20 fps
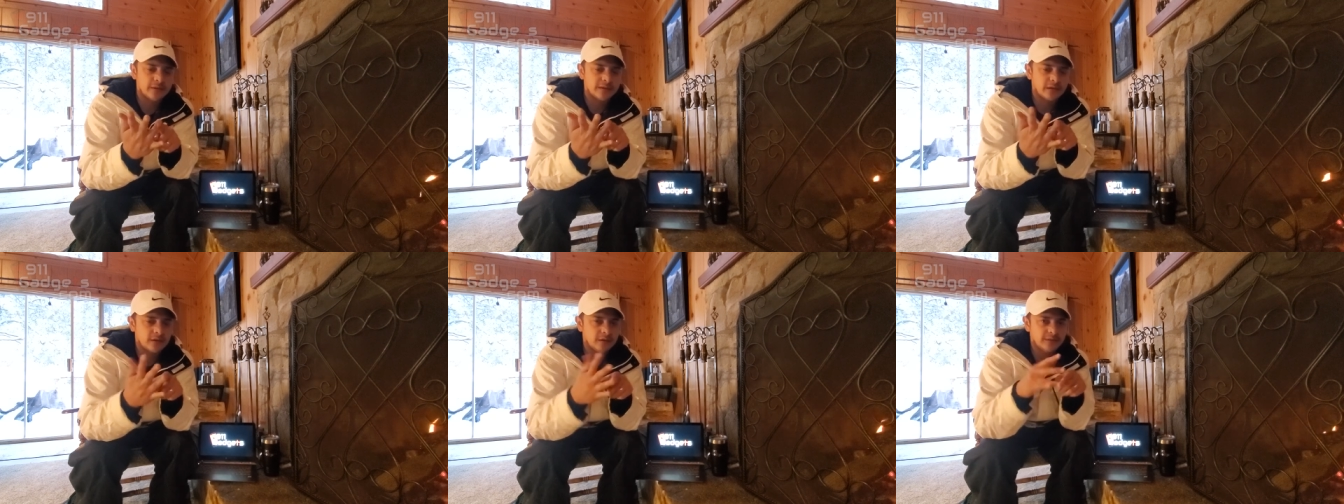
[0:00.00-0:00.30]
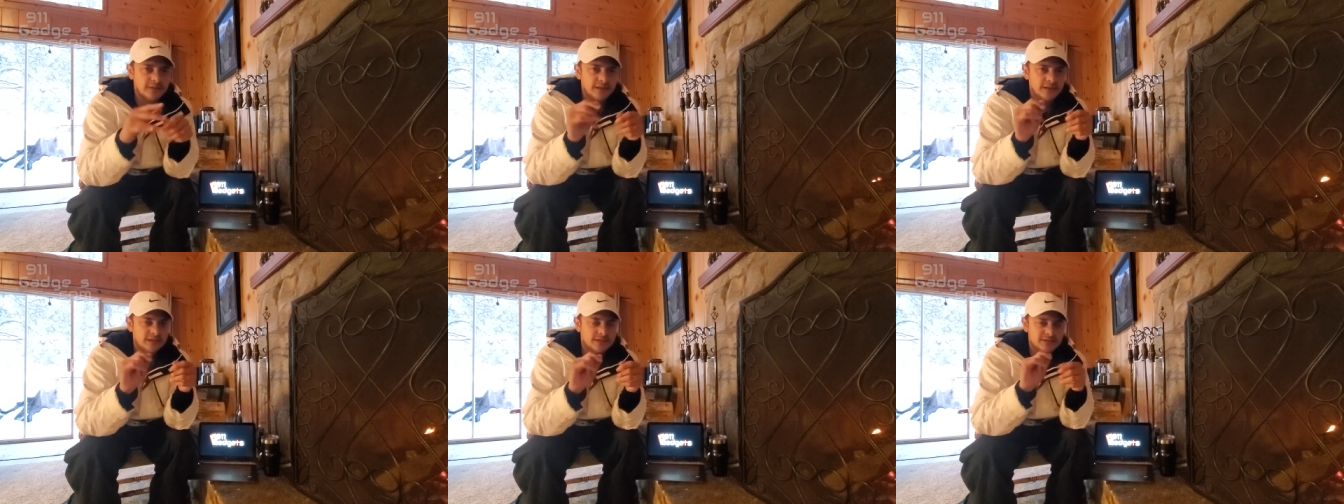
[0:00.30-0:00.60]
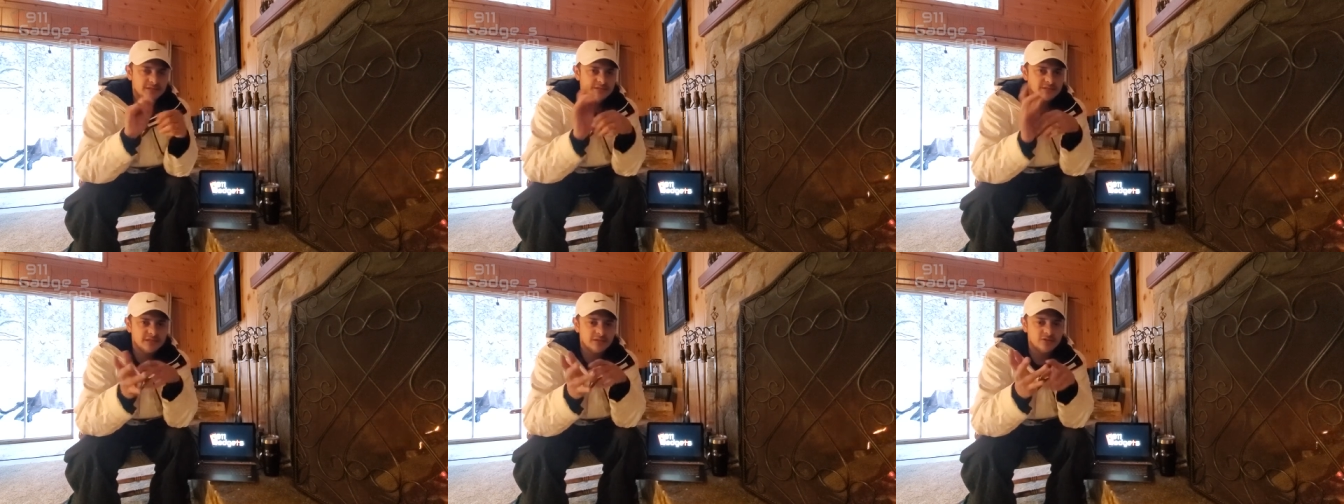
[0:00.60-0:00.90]
account and they can
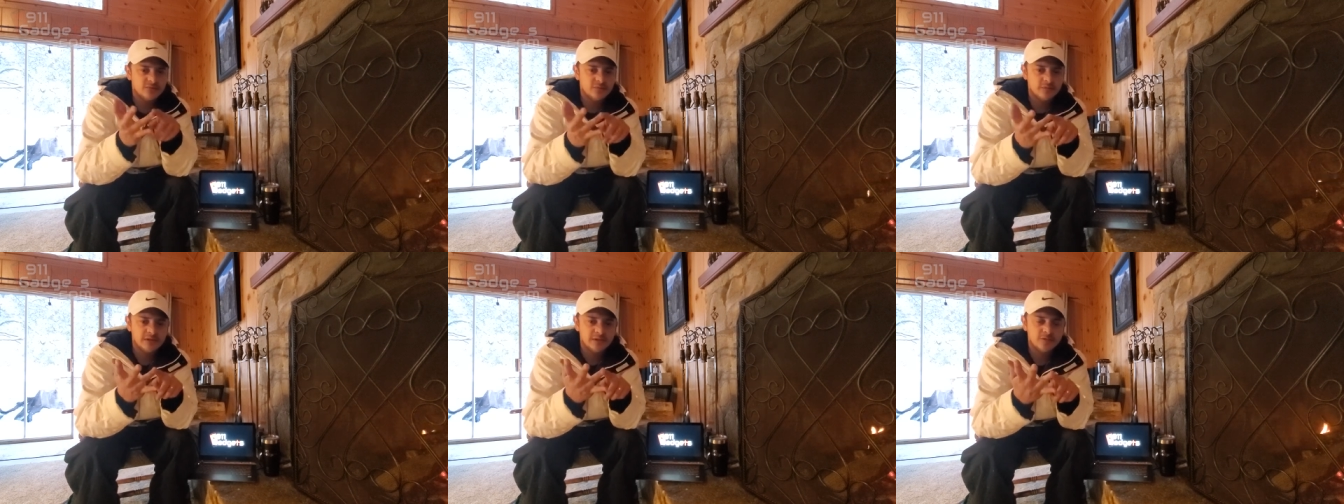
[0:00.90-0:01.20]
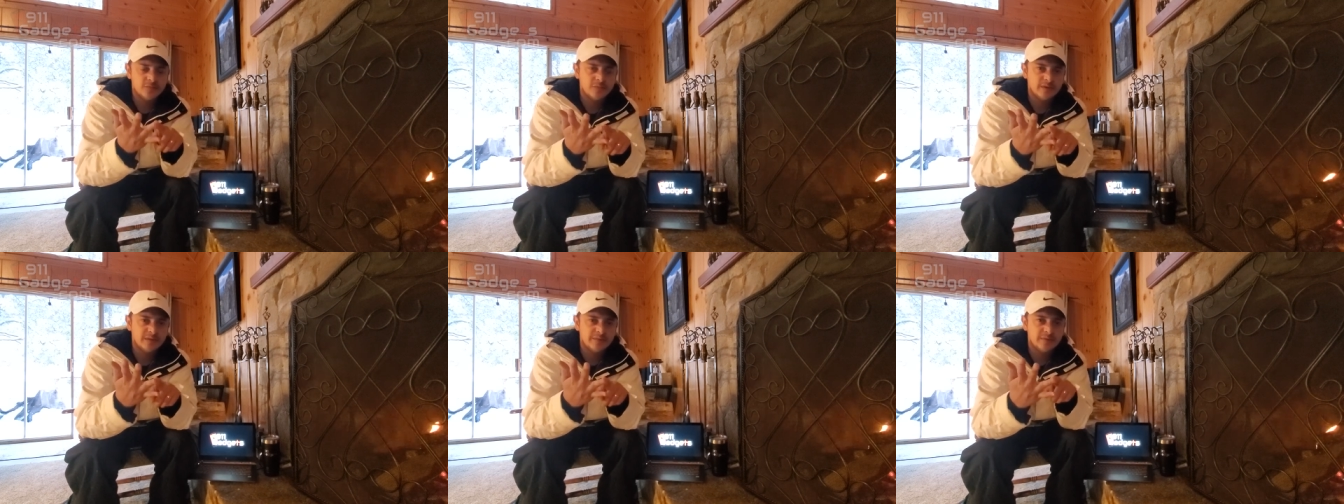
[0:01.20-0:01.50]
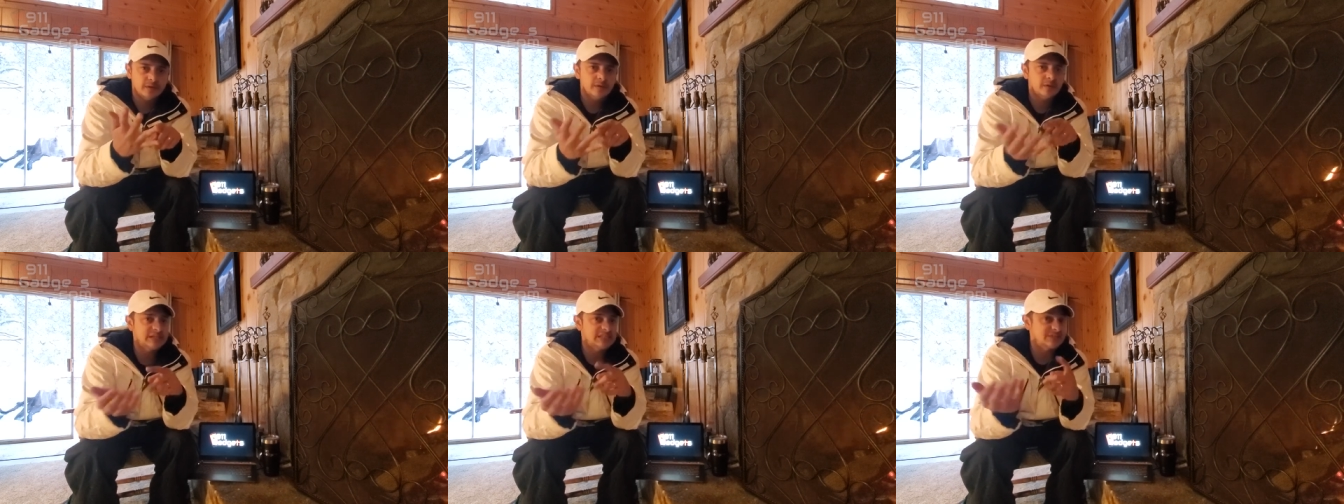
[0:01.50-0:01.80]
just send you money through
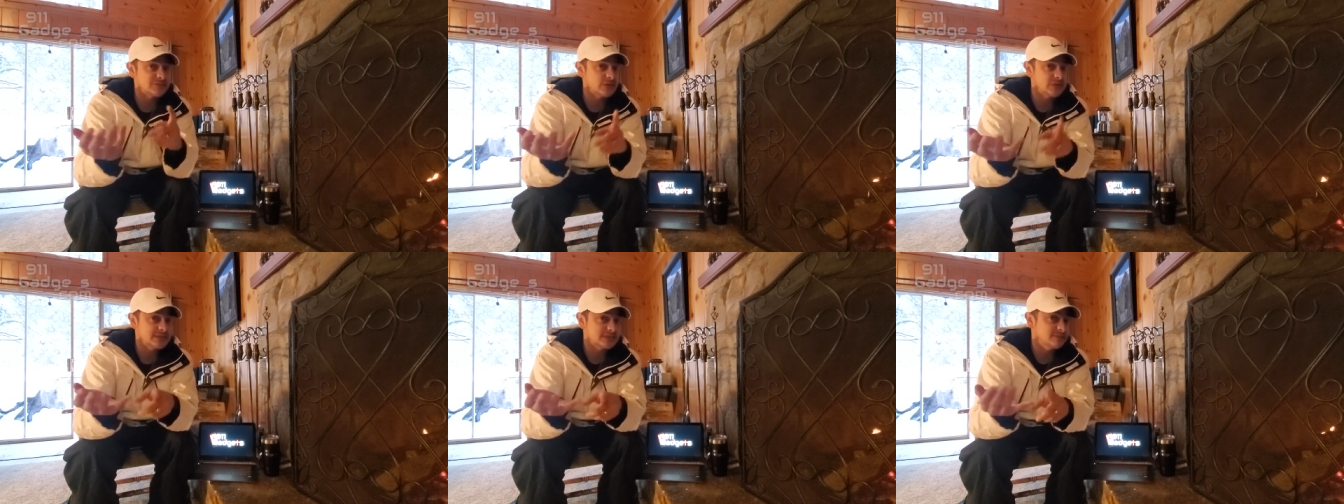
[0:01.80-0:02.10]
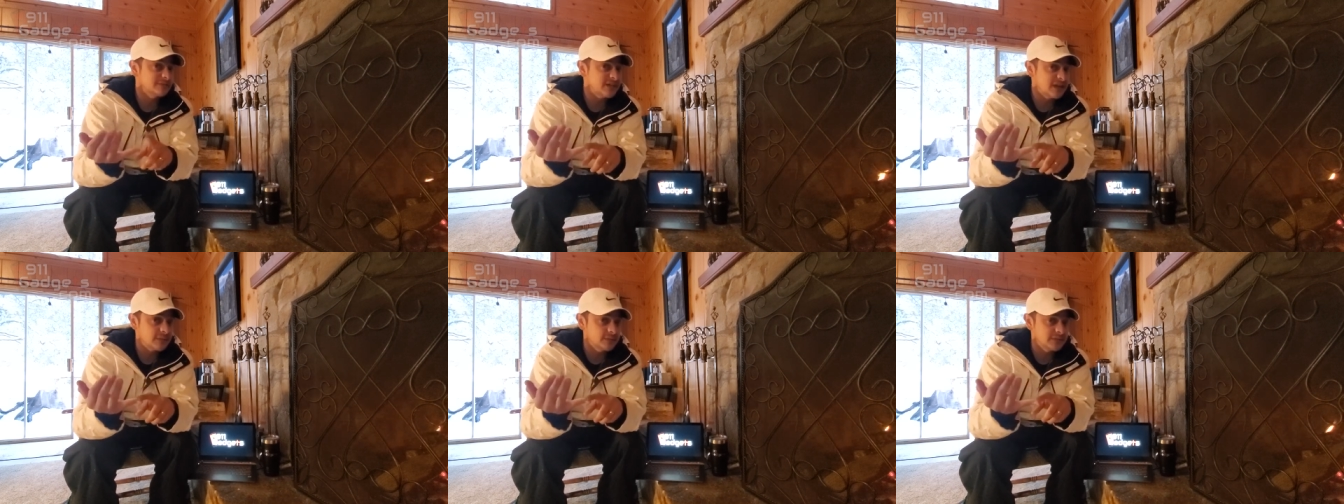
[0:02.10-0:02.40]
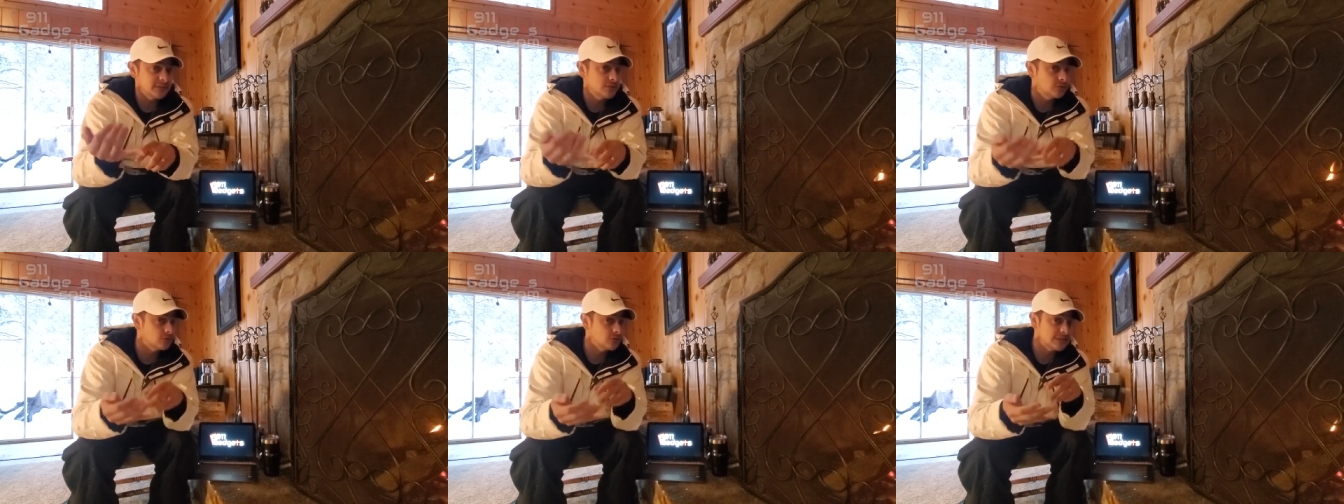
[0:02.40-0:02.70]
PayPal as friends and
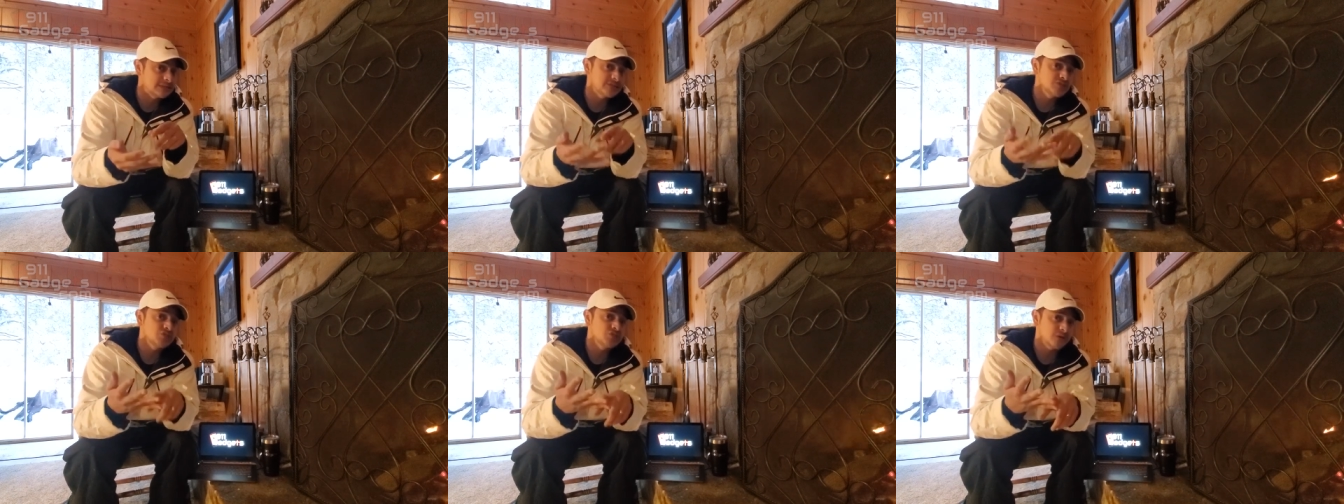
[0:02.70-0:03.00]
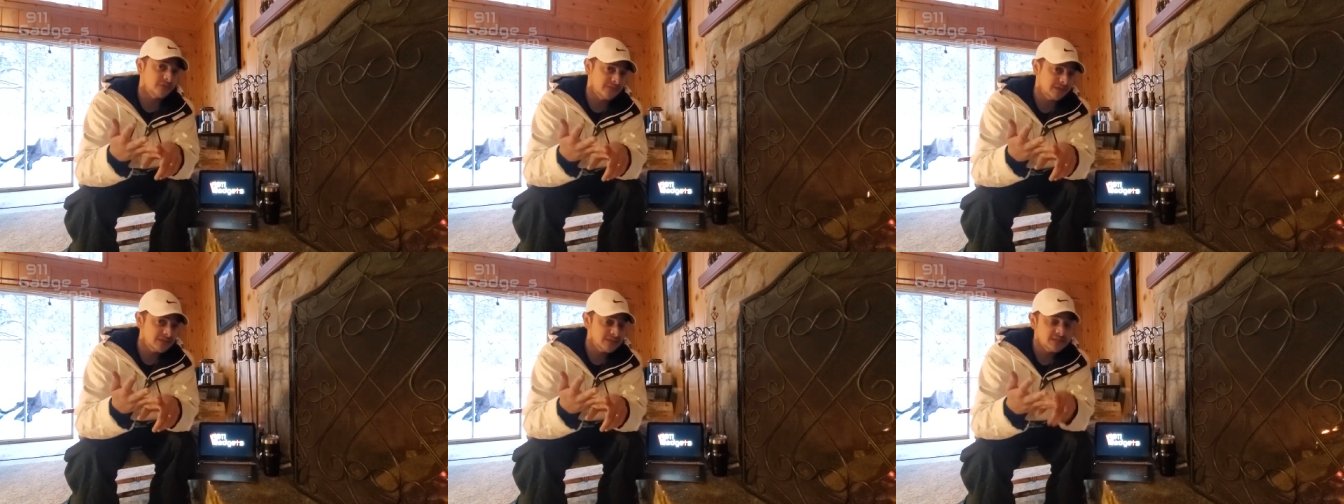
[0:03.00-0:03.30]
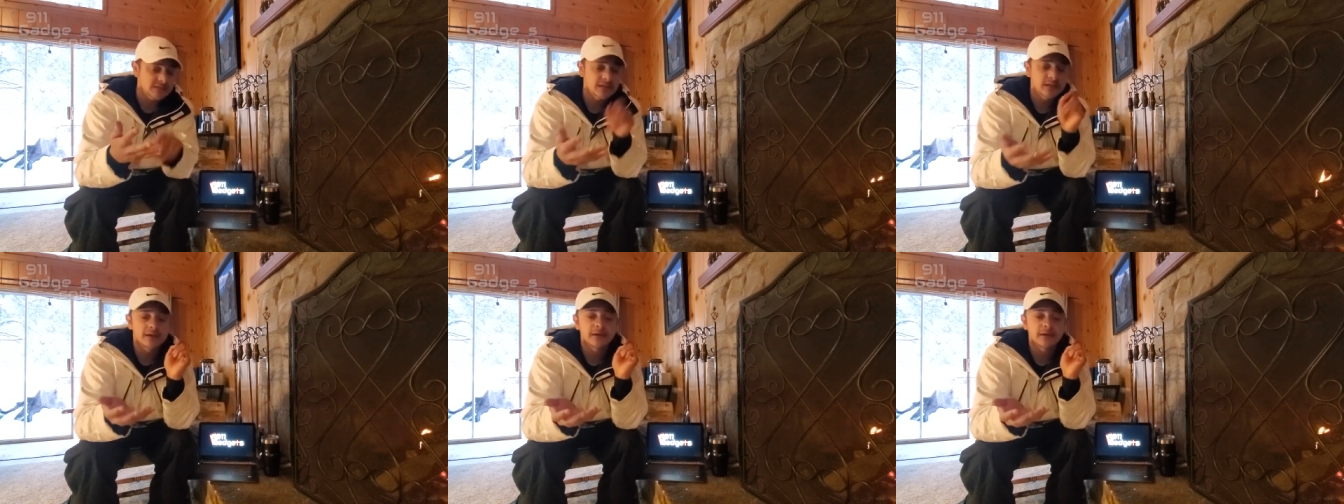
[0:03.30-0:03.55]
family or as a service.